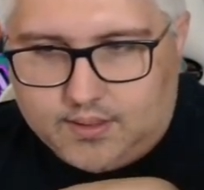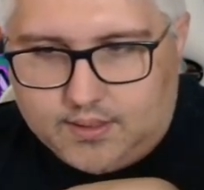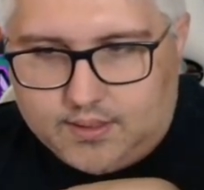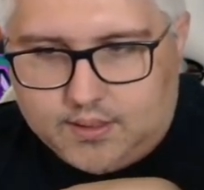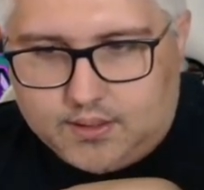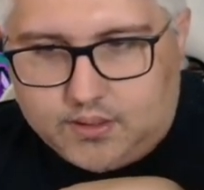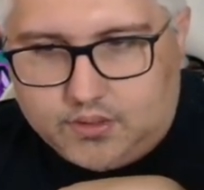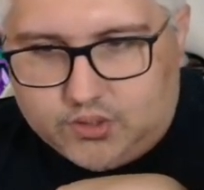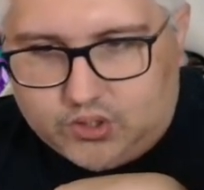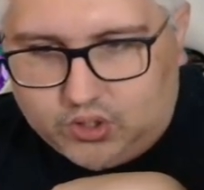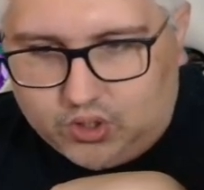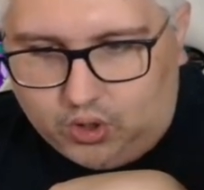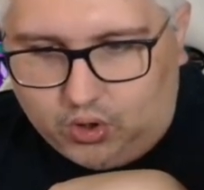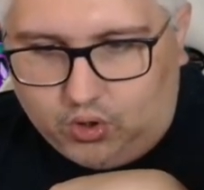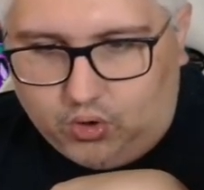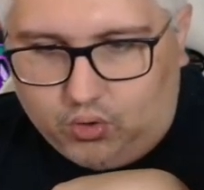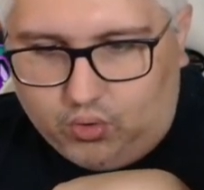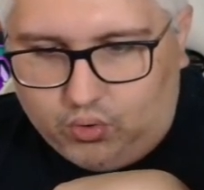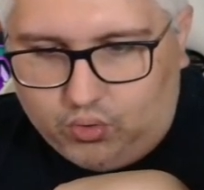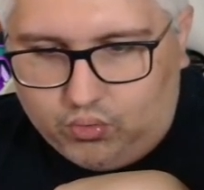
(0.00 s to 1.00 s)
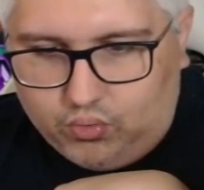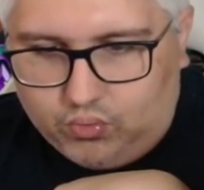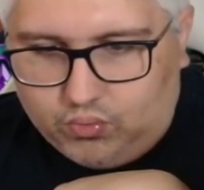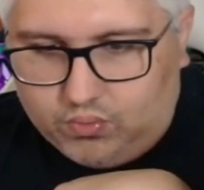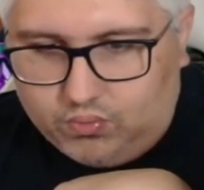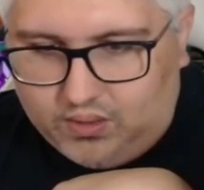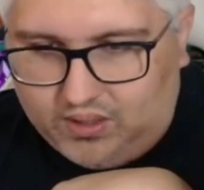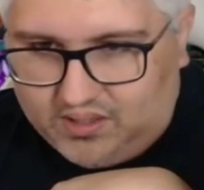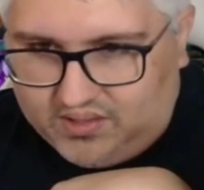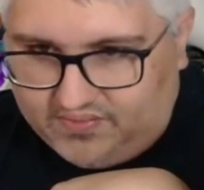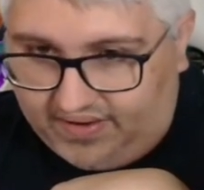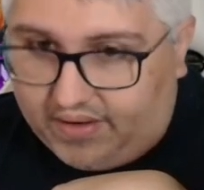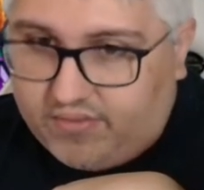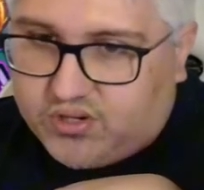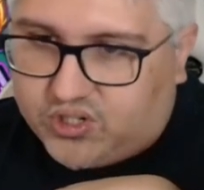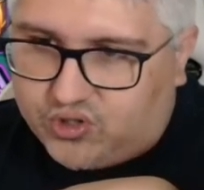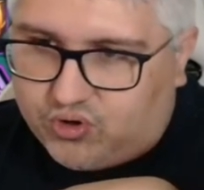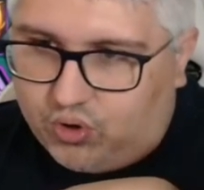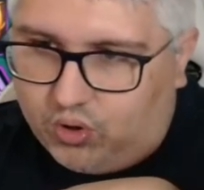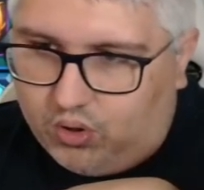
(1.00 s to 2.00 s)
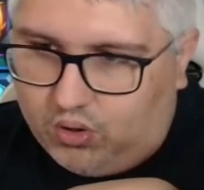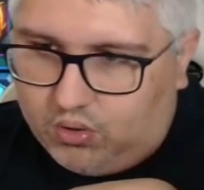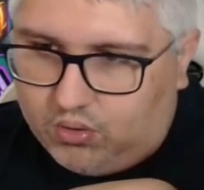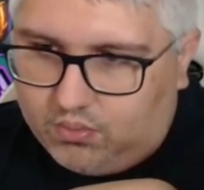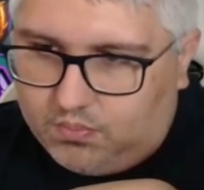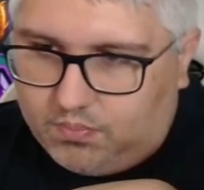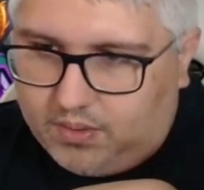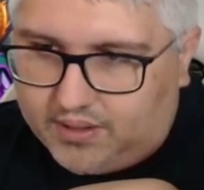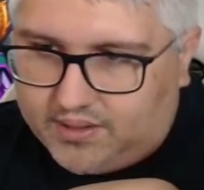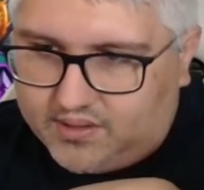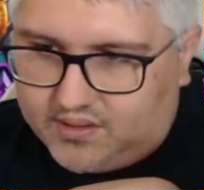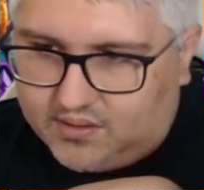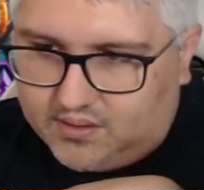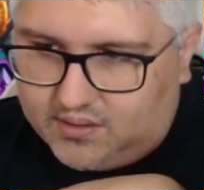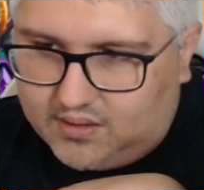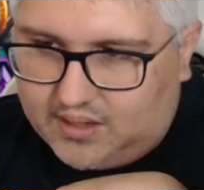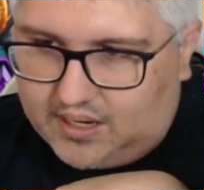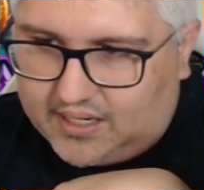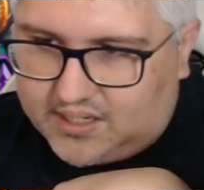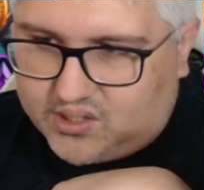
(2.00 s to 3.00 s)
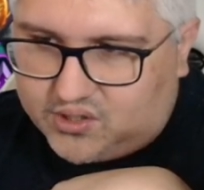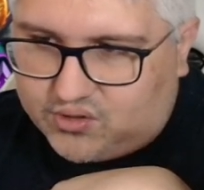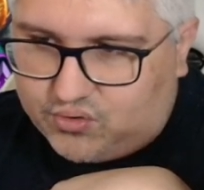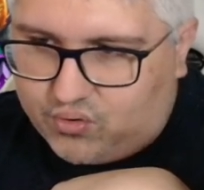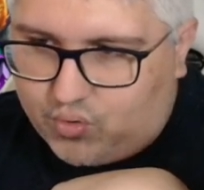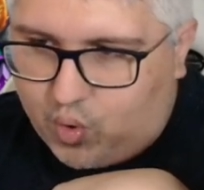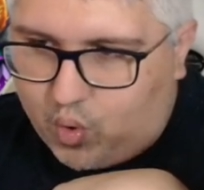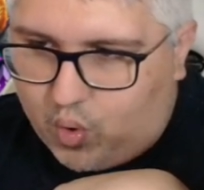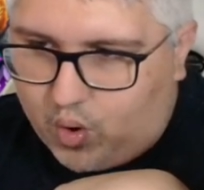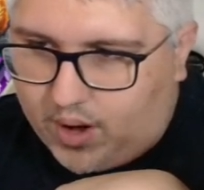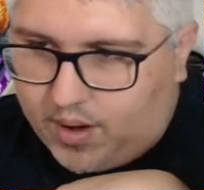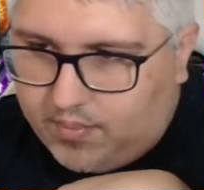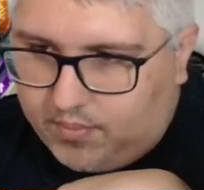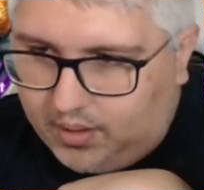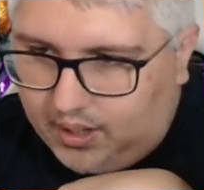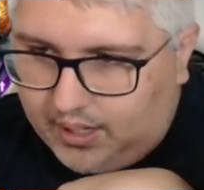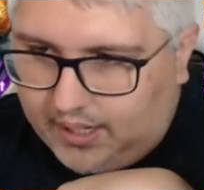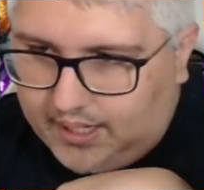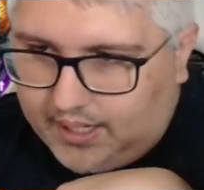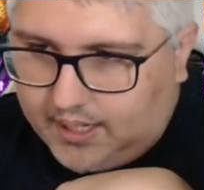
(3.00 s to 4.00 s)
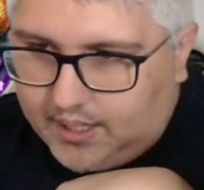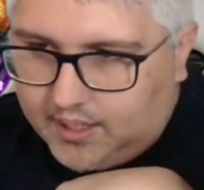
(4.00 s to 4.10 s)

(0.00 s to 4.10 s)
So it's very strong, but extremely